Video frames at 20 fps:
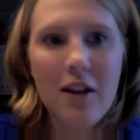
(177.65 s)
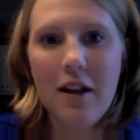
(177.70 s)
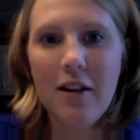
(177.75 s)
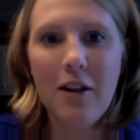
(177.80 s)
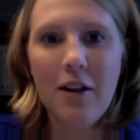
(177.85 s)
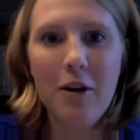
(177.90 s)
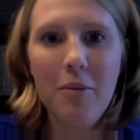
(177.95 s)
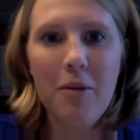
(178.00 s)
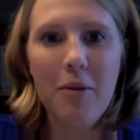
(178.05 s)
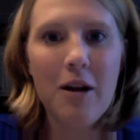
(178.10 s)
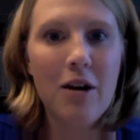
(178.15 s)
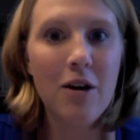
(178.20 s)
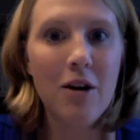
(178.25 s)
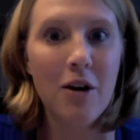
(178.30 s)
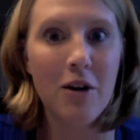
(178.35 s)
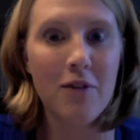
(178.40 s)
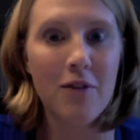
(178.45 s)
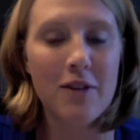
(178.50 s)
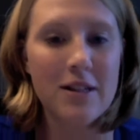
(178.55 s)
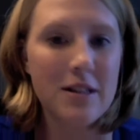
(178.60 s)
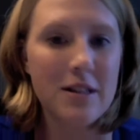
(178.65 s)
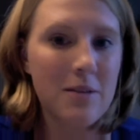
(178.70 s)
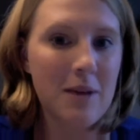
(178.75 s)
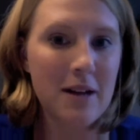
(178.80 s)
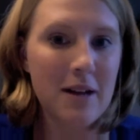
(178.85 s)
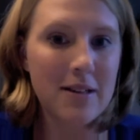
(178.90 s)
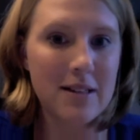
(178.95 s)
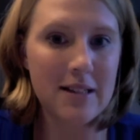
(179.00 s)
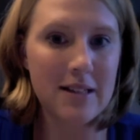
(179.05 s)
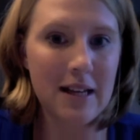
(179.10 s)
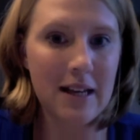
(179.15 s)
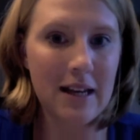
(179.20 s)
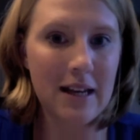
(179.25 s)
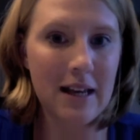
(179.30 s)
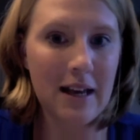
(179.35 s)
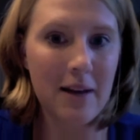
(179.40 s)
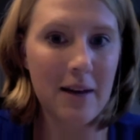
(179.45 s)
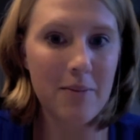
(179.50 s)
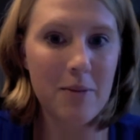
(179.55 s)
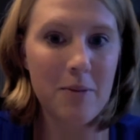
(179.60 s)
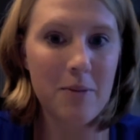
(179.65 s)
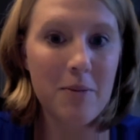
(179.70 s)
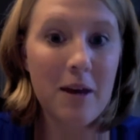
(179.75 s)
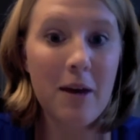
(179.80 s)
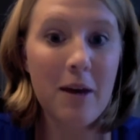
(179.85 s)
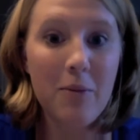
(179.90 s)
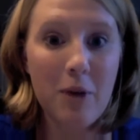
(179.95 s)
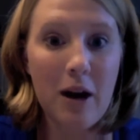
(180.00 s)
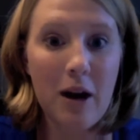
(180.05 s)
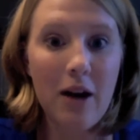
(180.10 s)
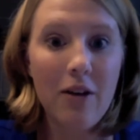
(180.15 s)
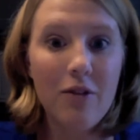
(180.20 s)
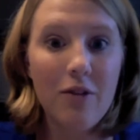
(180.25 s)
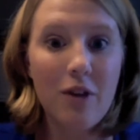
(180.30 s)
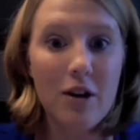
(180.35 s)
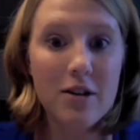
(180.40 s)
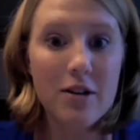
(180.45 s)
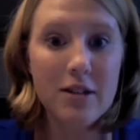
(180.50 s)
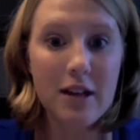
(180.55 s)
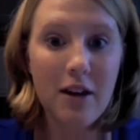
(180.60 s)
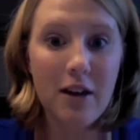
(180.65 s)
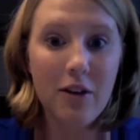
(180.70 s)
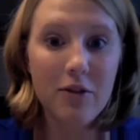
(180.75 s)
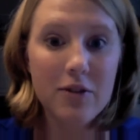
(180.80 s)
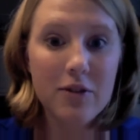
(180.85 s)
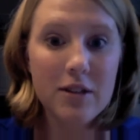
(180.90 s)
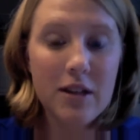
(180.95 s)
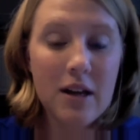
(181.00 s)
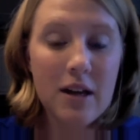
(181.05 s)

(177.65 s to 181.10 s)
a little bit nervous about standing up and being proud of ourselves.